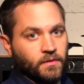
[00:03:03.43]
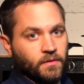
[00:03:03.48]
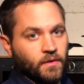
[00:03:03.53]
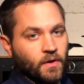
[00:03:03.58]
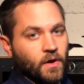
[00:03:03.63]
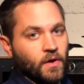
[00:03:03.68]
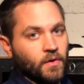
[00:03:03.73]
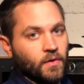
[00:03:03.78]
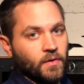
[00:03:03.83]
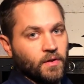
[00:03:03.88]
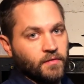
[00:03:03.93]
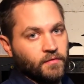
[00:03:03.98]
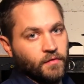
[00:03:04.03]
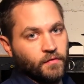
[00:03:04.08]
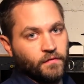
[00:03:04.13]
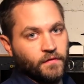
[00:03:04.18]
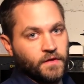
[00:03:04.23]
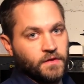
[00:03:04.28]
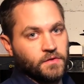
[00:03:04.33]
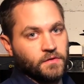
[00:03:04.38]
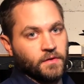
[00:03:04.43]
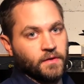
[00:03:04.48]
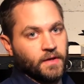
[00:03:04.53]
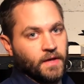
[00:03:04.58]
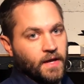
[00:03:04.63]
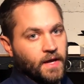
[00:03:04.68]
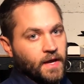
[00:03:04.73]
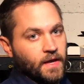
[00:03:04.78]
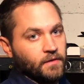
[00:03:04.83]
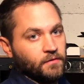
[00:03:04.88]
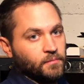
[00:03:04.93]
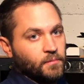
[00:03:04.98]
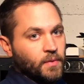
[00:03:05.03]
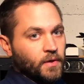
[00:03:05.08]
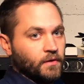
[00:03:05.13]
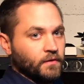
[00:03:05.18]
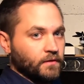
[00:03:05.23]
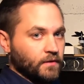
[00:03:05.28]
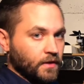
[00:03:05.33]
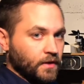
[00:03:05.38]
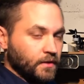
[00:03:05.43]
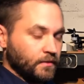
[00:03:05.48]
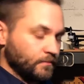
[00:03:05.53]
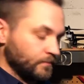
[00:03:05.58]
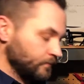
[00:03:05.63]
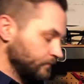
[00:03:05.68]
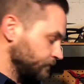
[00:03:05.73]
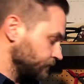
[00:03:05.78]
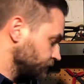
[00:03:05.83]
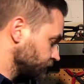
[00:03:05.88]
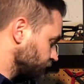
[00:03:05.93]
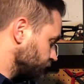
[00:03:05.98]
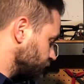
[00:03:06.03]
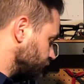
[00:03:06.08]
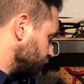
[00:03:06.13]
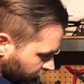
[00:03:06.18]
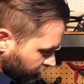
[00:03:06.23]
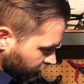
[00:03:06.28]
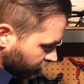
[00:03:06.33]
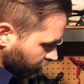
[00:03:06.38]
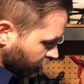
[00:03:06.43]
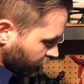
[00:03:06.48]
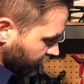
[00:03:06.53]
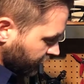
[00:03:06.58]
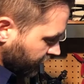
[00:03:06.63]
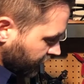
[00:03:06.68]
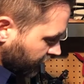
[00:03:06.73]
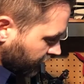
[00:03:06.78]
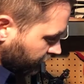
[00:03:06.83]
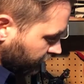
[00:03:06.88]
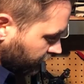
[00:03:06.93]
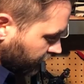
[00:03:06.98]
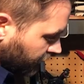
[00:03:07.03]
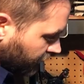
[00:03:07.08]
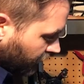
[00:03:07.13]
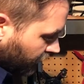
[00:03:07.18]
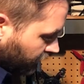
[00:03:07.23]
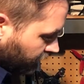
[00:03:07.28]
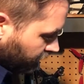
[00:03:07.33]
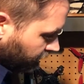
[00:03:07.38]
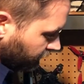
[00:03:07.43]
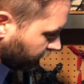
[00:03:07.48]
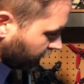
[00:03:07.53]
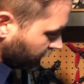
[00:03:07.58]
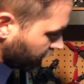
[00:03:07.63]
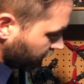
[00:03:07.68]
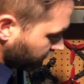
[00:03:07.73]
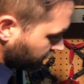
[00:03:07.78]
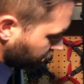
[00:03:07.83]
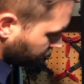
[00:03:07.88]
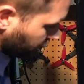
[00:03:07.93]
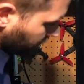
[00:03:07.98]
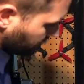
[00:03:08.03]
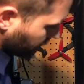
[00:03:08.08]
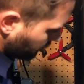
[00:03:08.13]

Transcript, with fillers: the auto level feature that it has built in. So with the SD card installed,